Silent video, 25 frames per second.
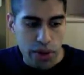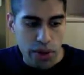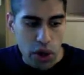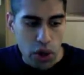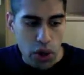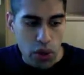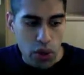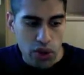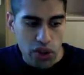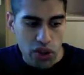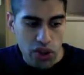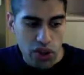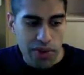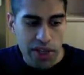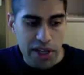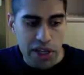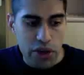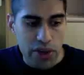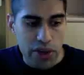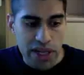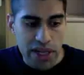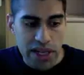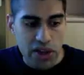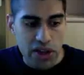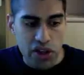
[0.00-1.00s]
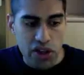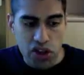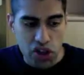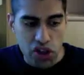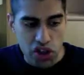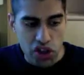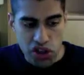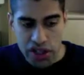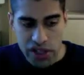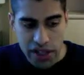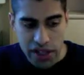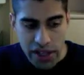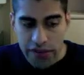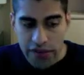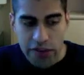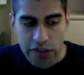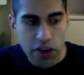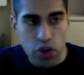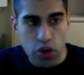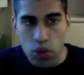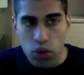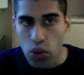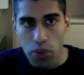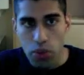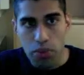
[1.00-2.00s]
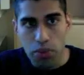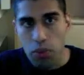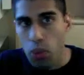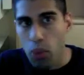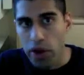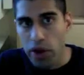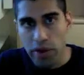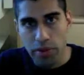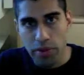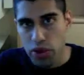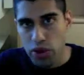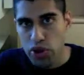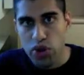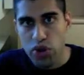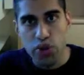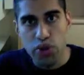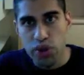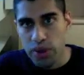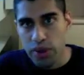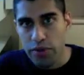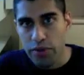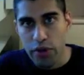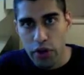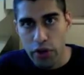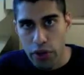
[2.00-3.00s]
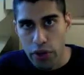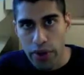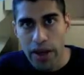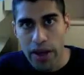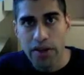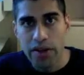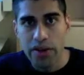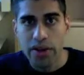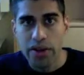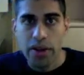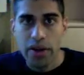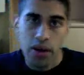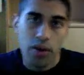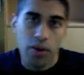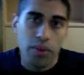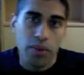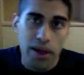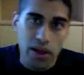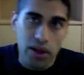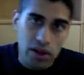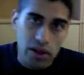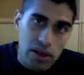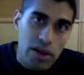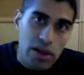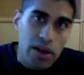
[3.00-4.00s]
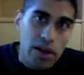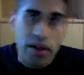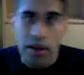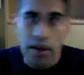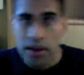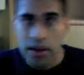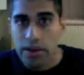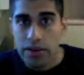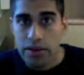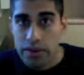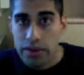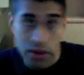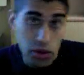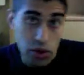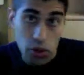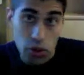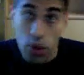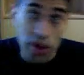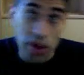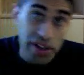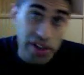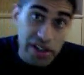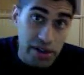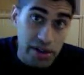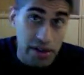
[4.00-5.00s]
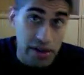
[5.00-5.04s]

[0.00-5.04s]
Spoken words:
something you need just if you want to pursue some further end. Well, you want it